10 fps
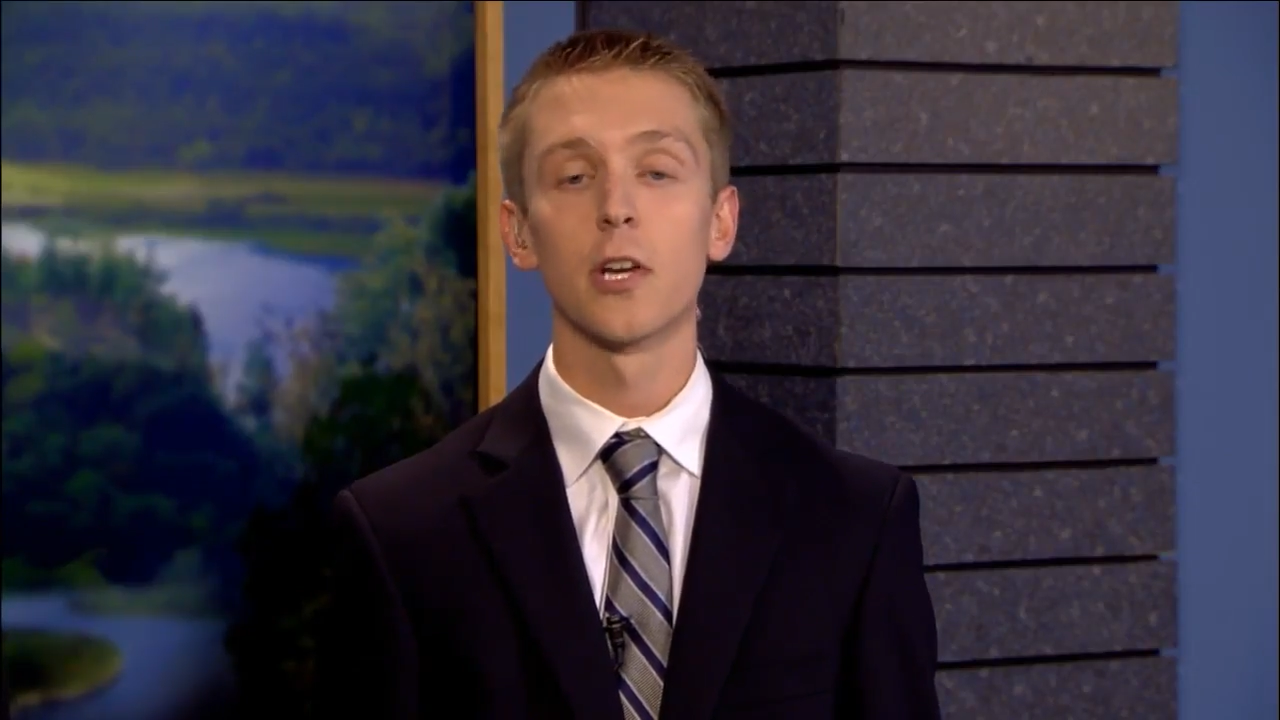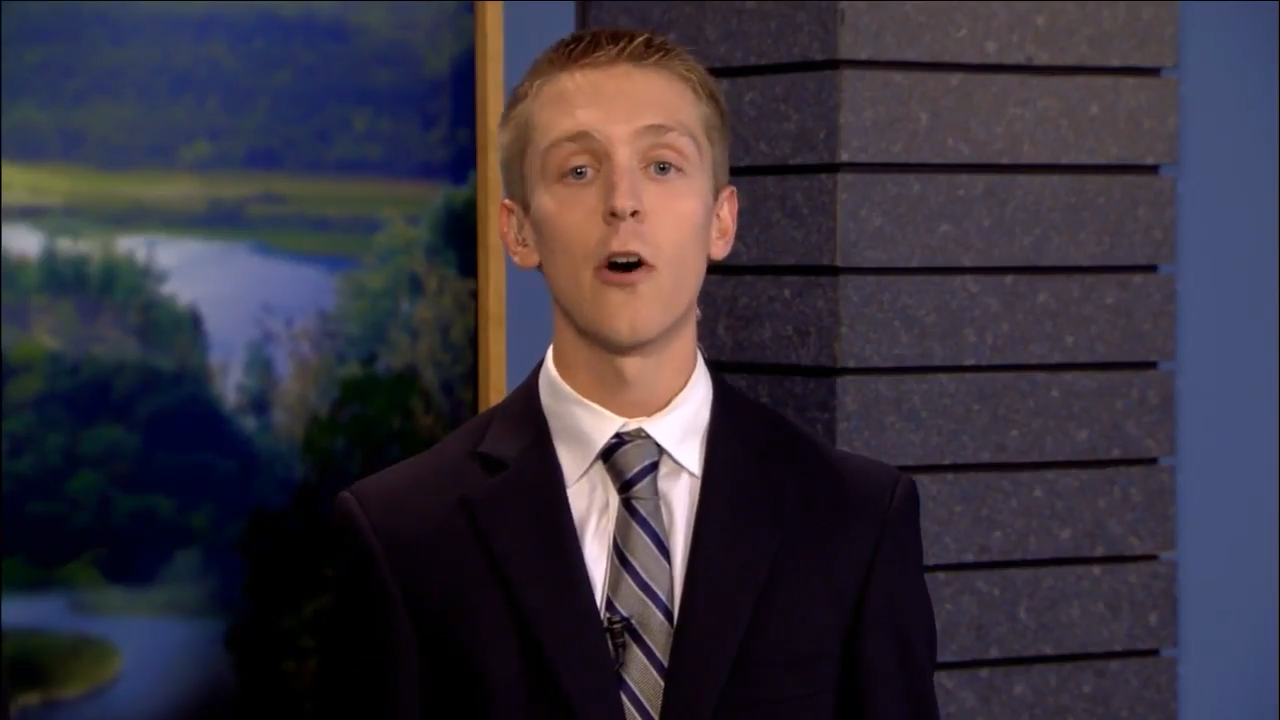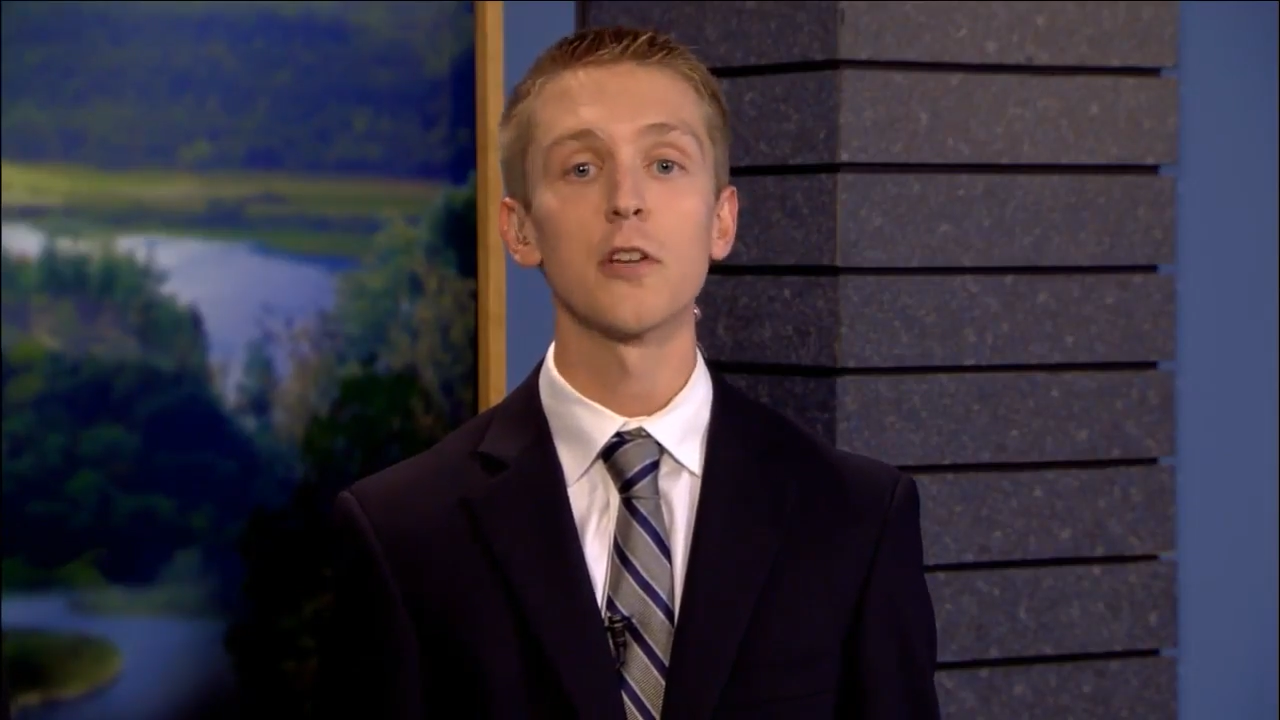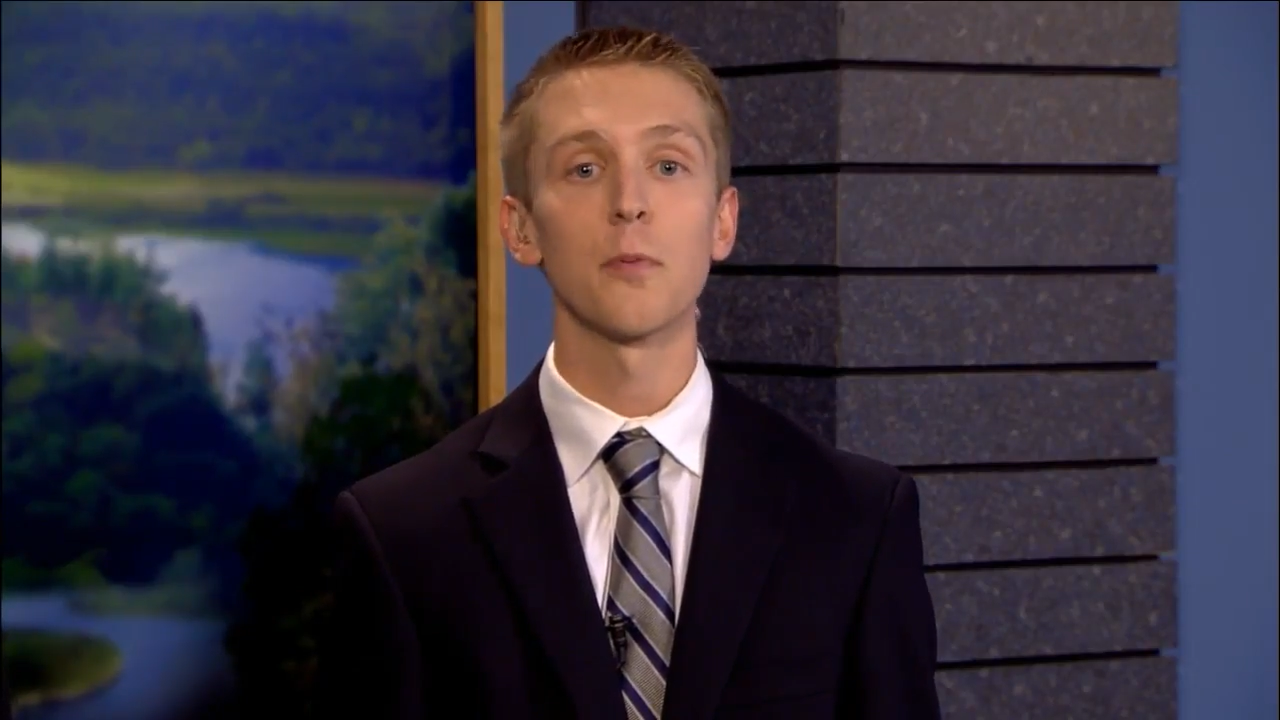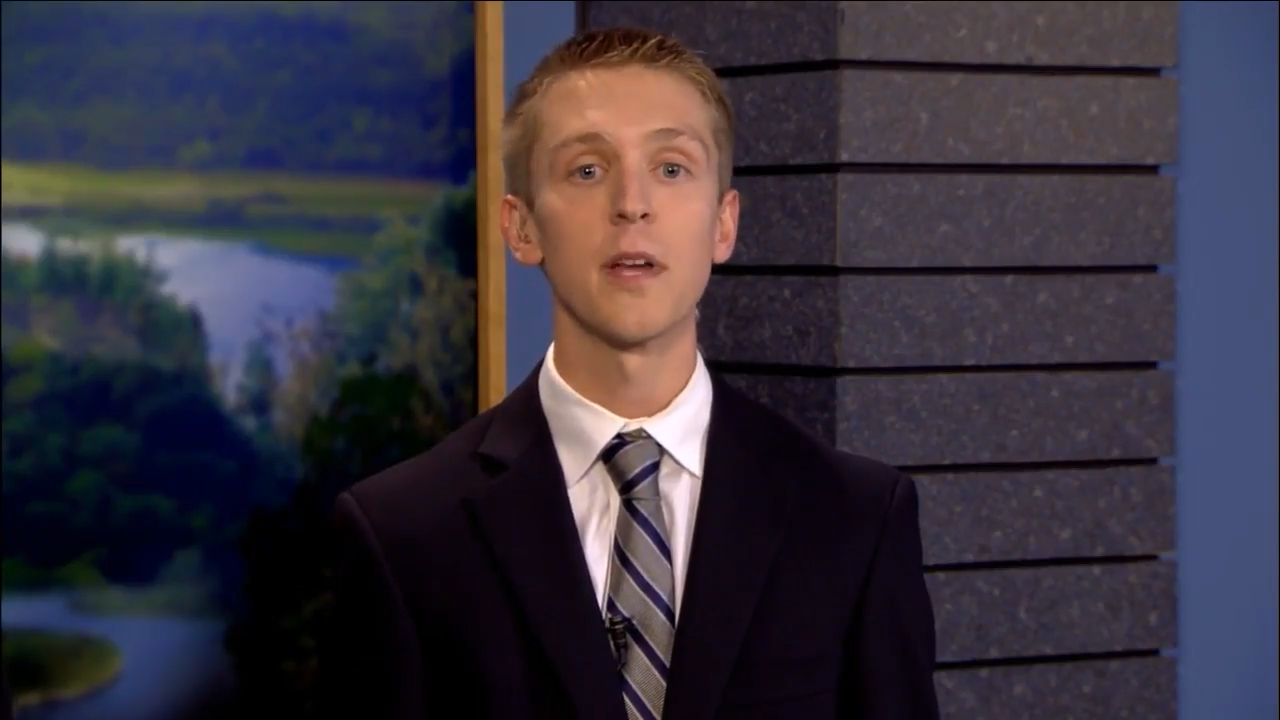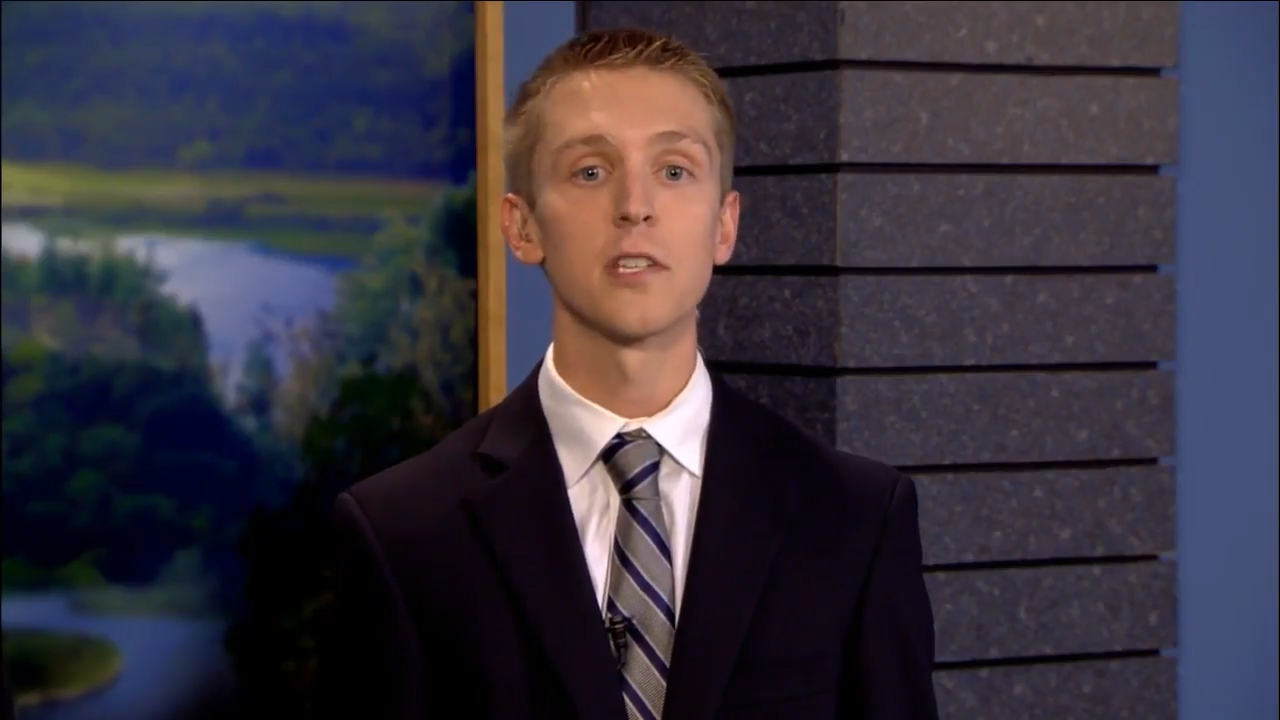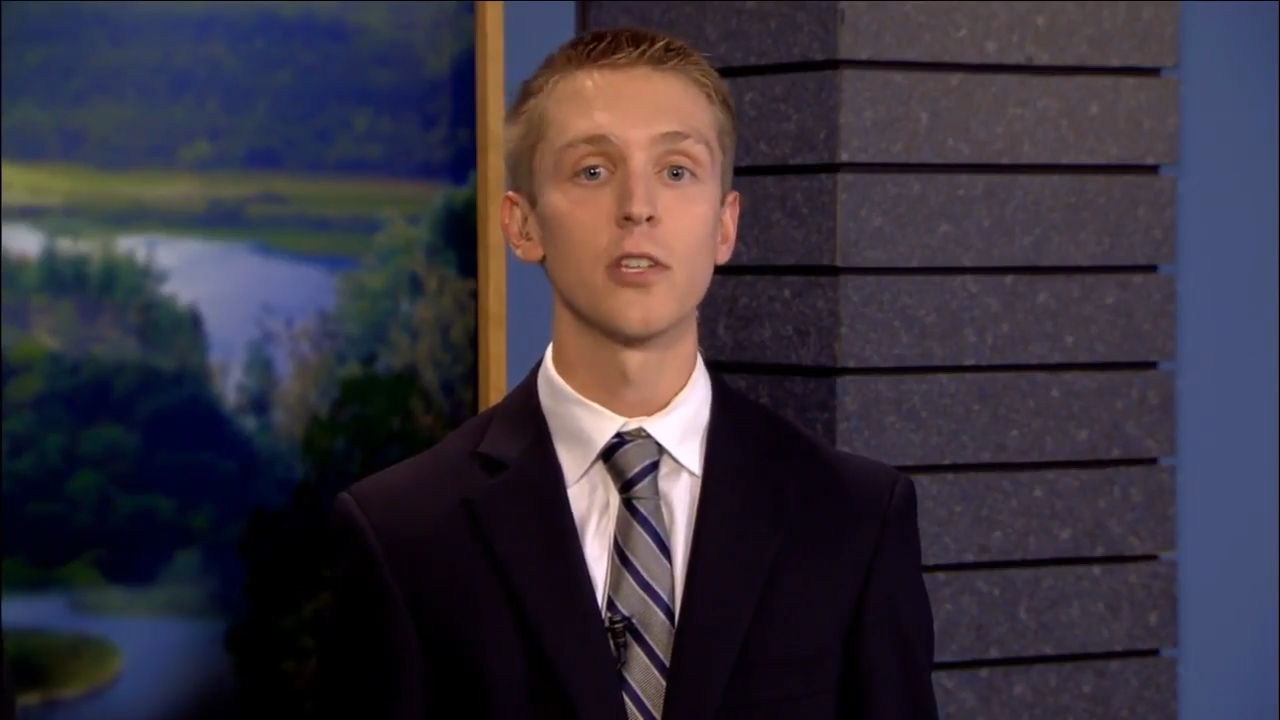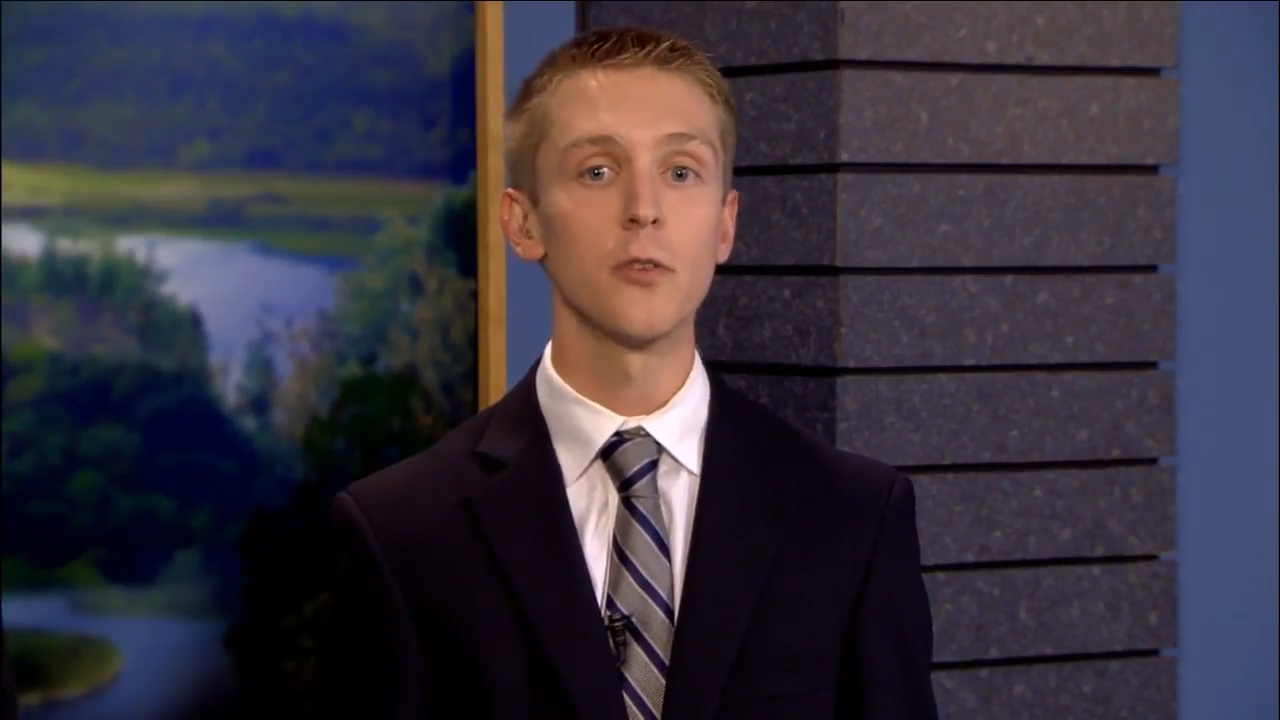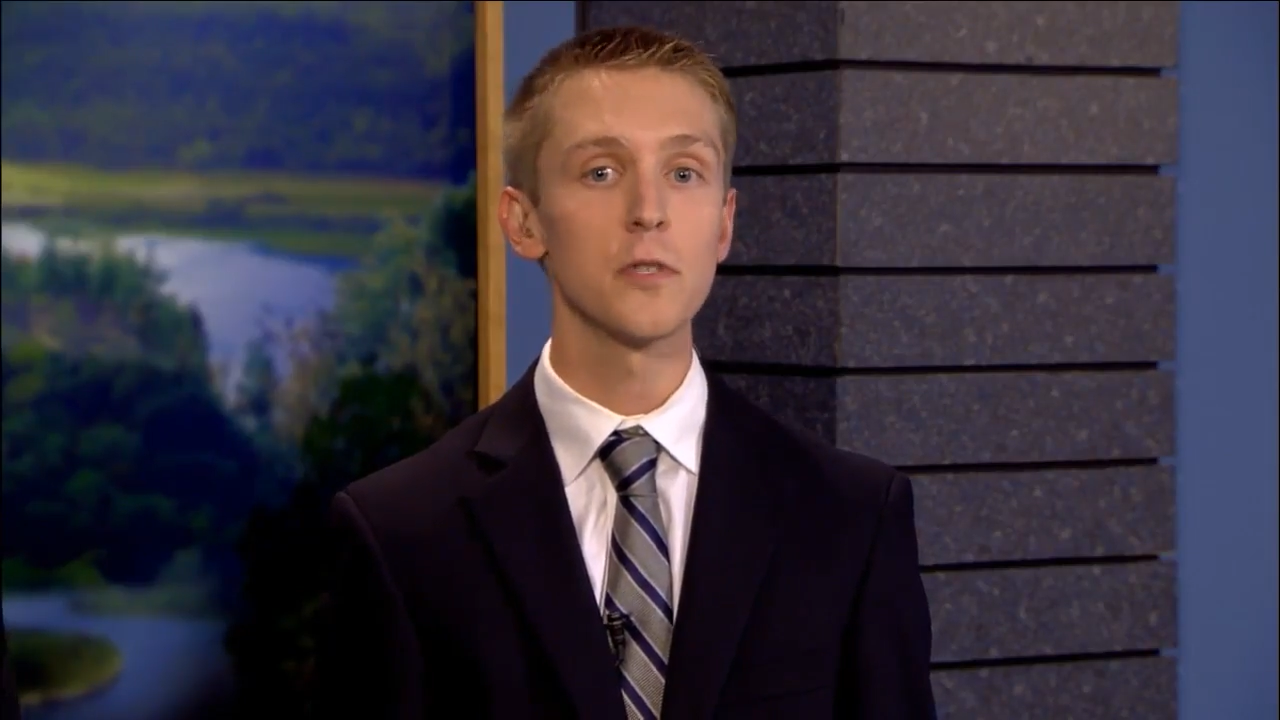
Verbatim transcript: the college plans to